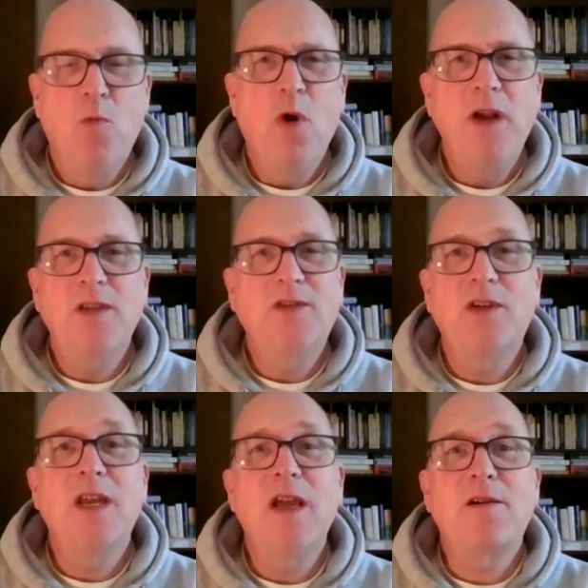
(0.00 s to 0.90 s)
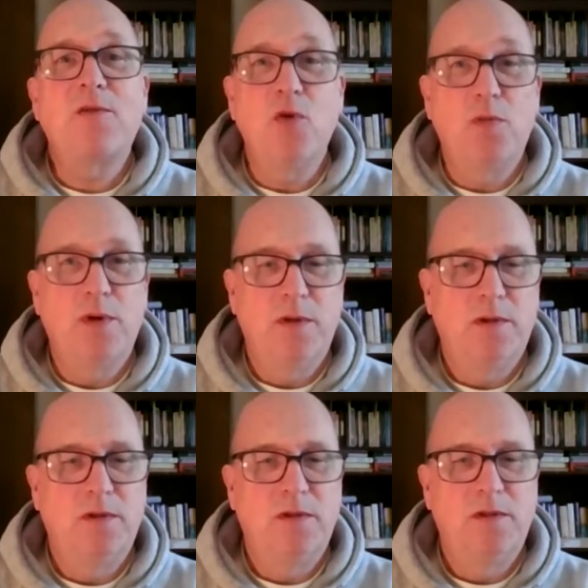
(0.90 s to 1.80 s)
What is a connect group?
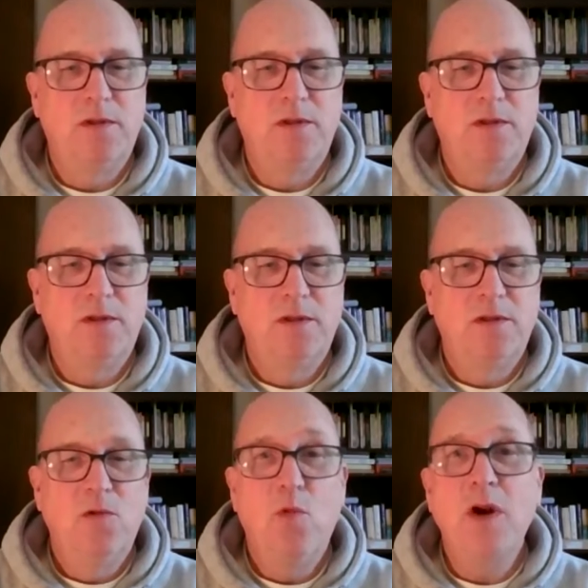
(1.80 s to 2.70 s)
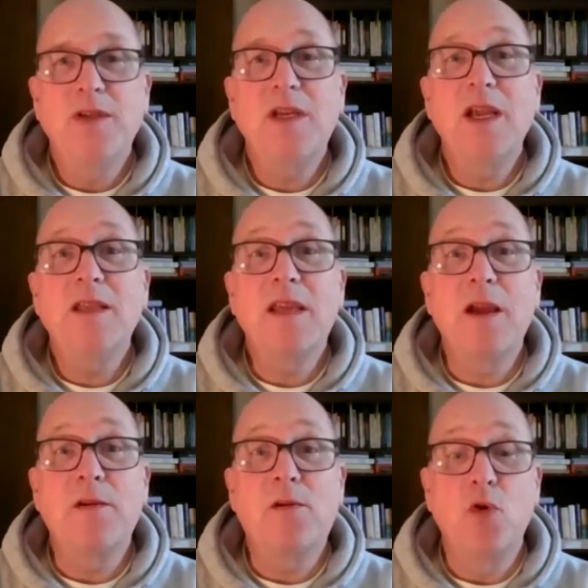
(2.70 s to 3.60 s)
What is a
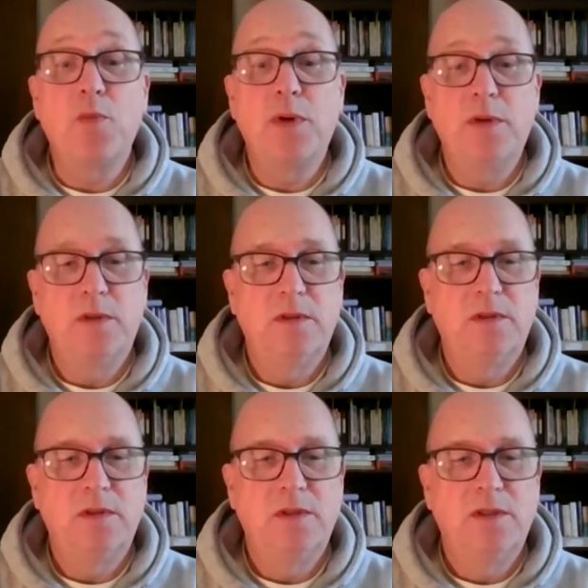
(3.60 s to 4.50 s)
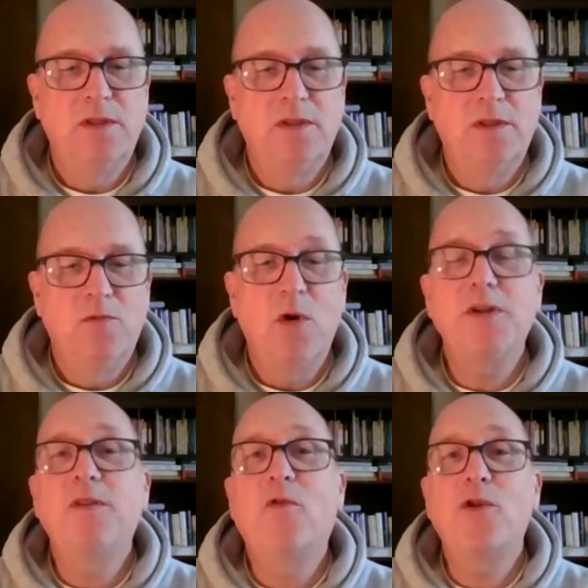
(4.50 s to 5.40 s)
get-together group? What
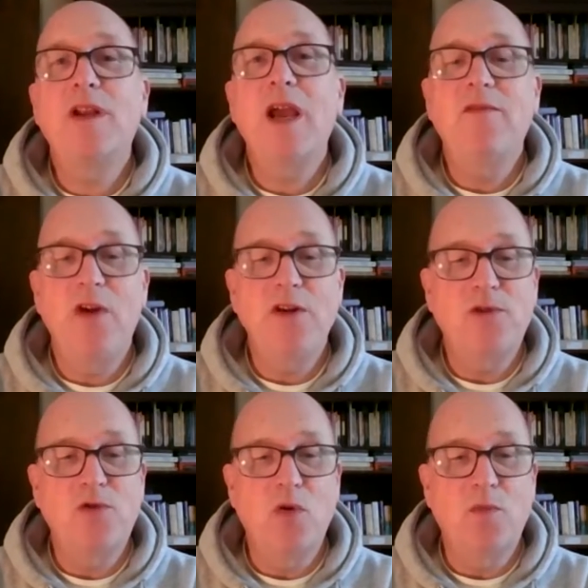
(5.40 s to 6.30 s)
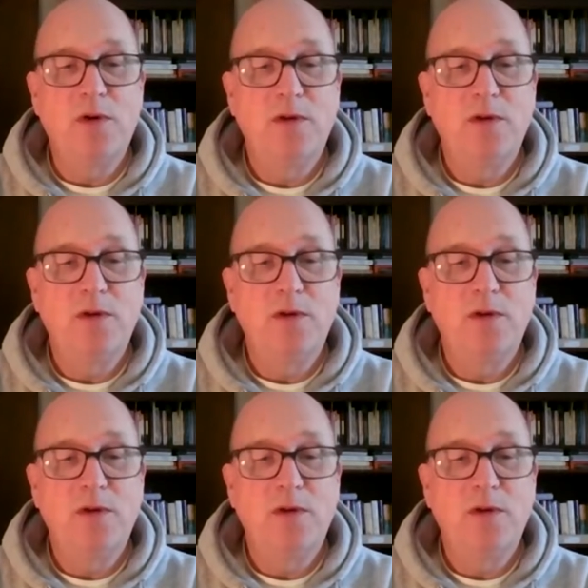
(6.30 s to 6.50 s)
is a 40-day adventure group?